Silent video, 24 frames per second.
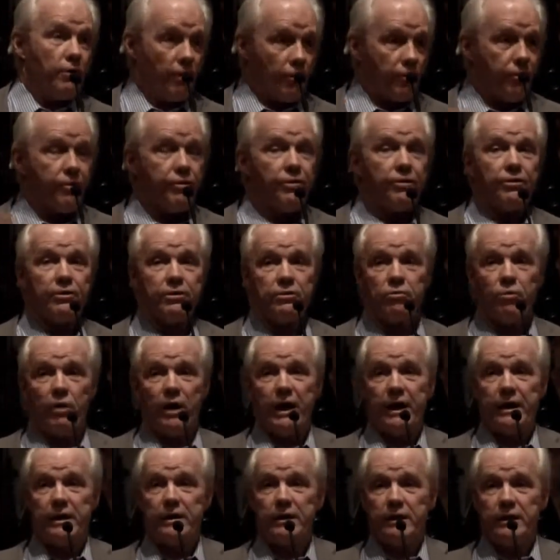The third
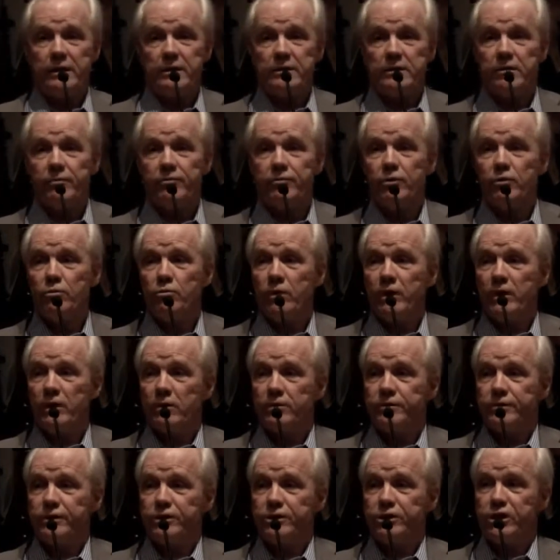way is, if you
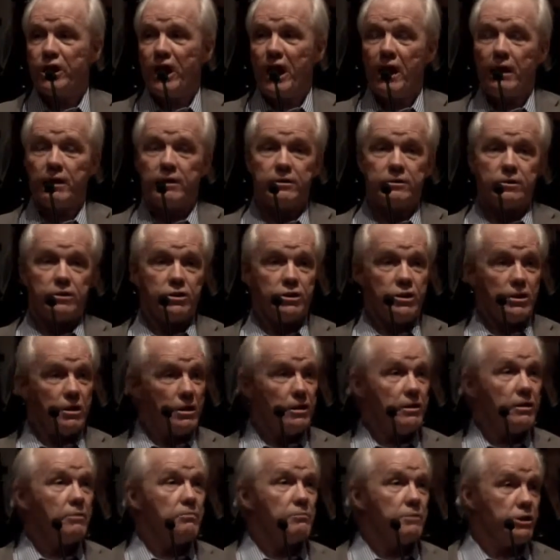will, to challenge
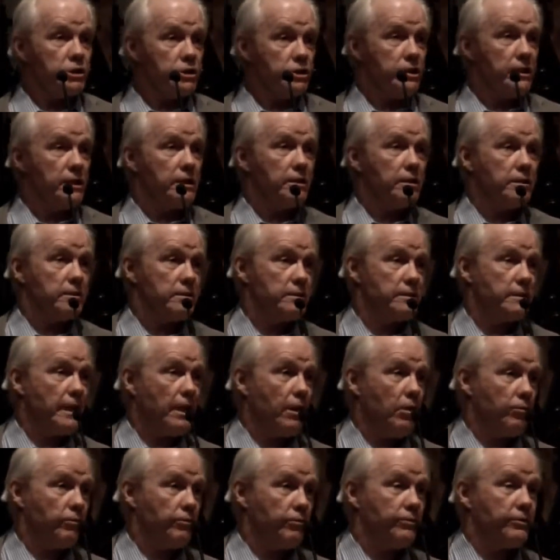the machine
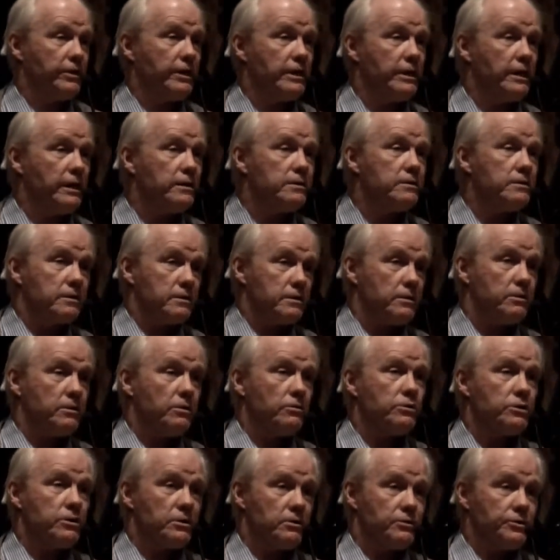itself, the
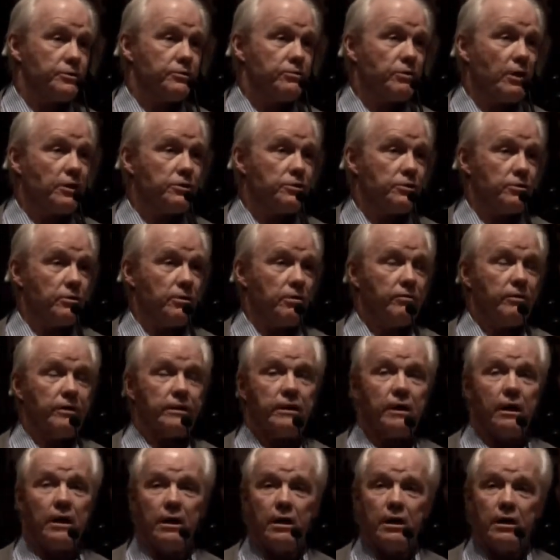institutional structure of
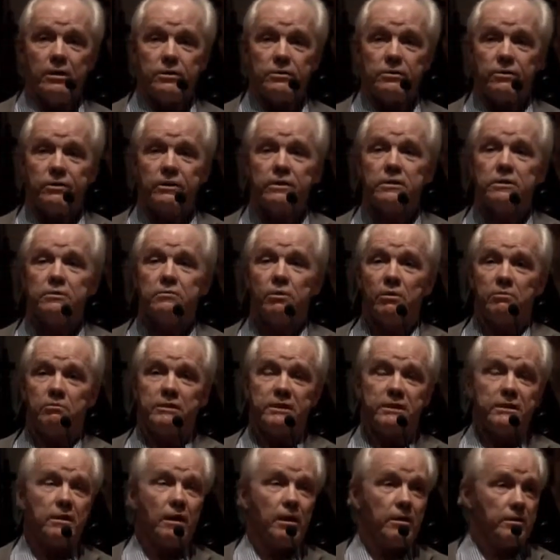it. So this is
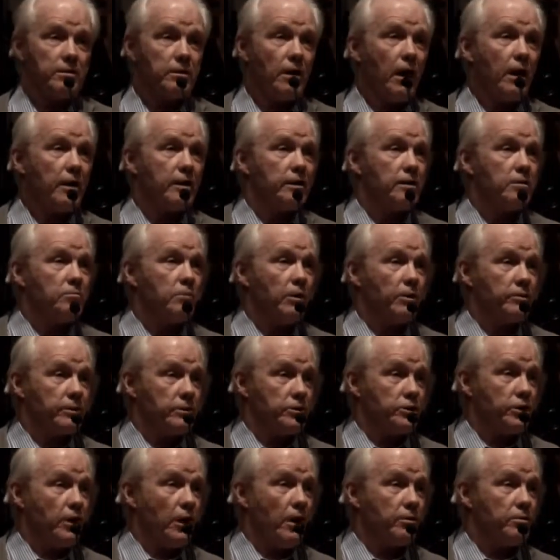when we start talking
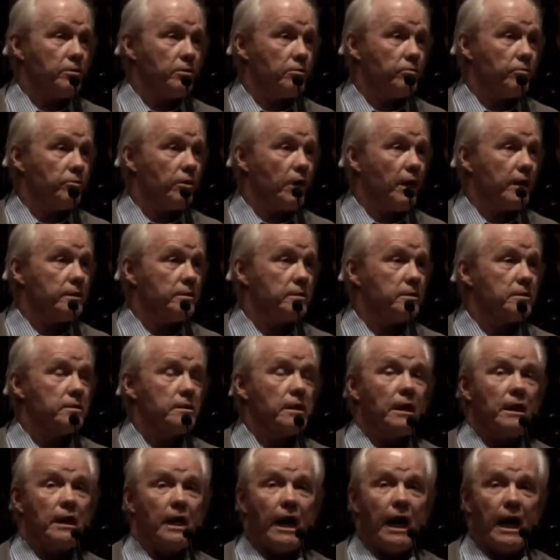about the Charter of
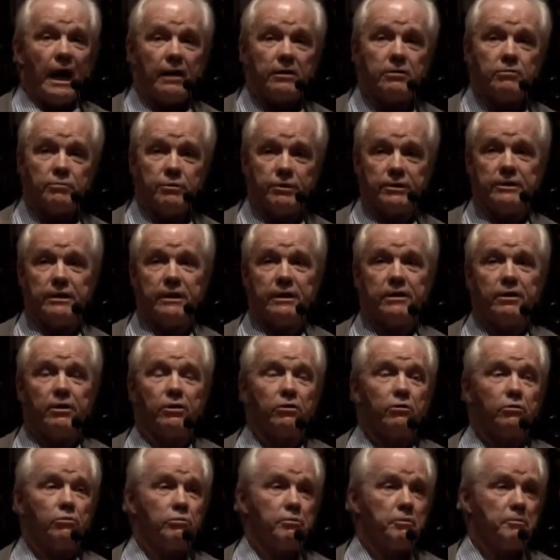Rights, and in
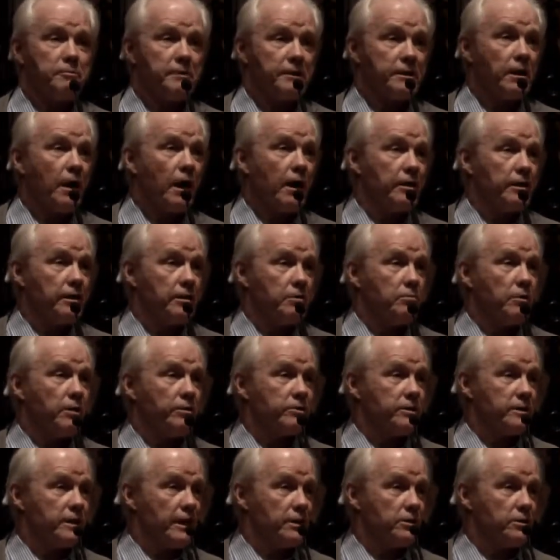particular we'll be talking
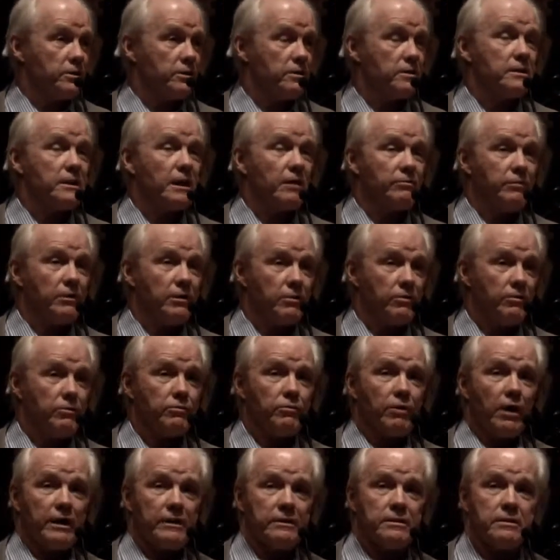about Section 7 of
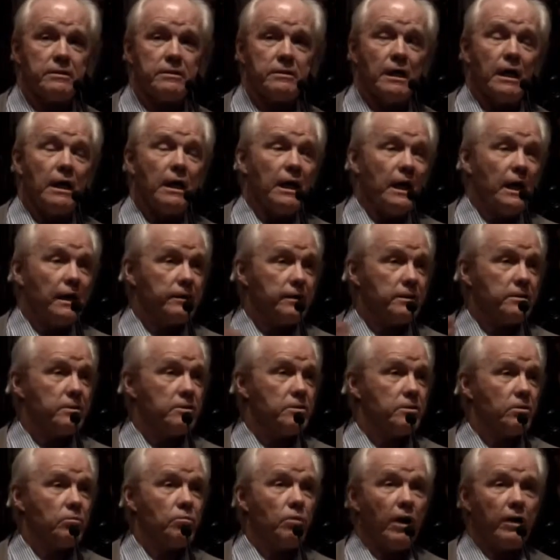the rights, and this
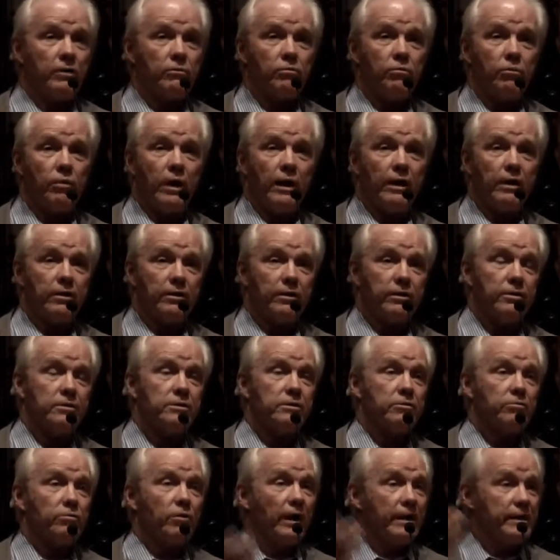is the one where
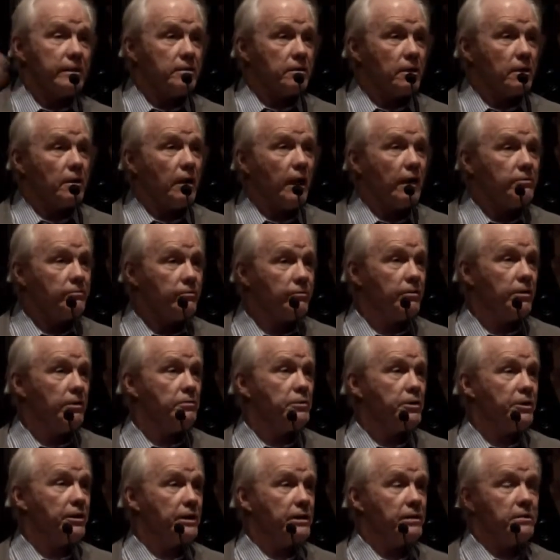there's a right to life,
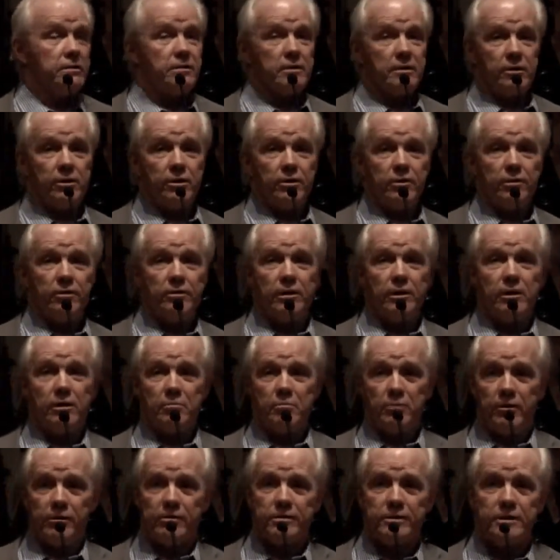liberty, and security
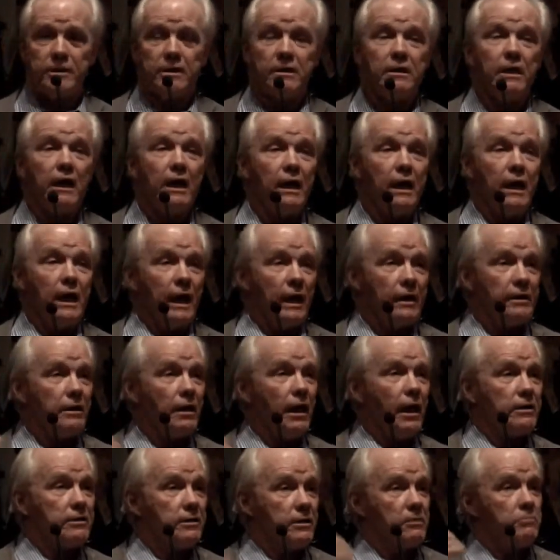of the person,
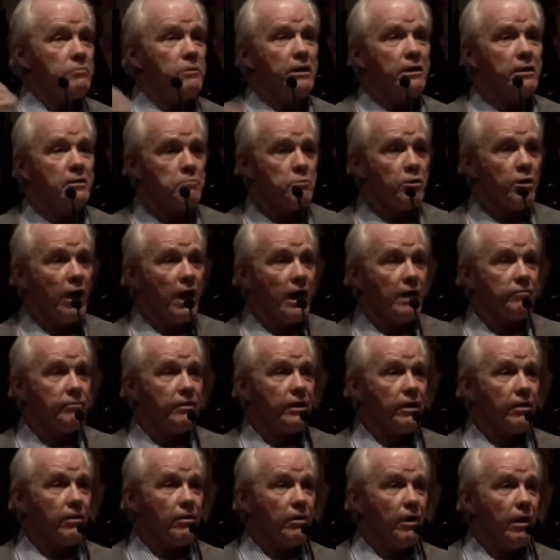and not to be
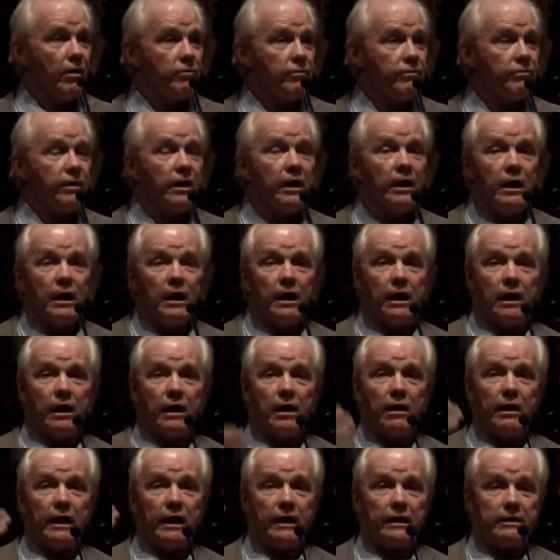deprived thereof,
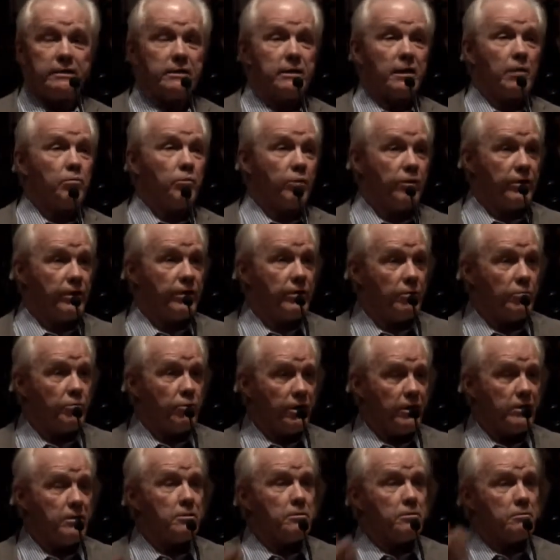except within the
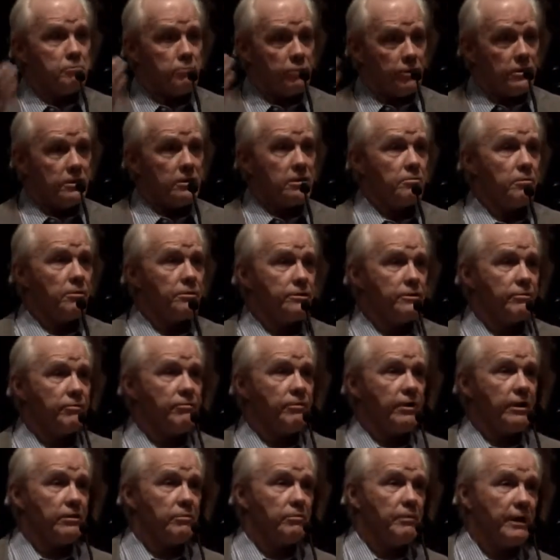principles
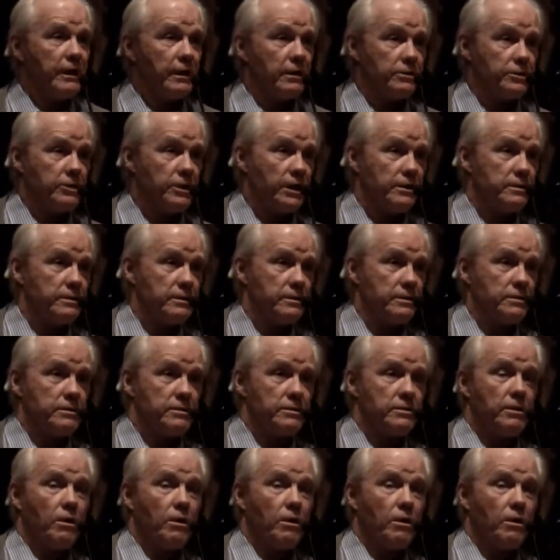of fundamental justice.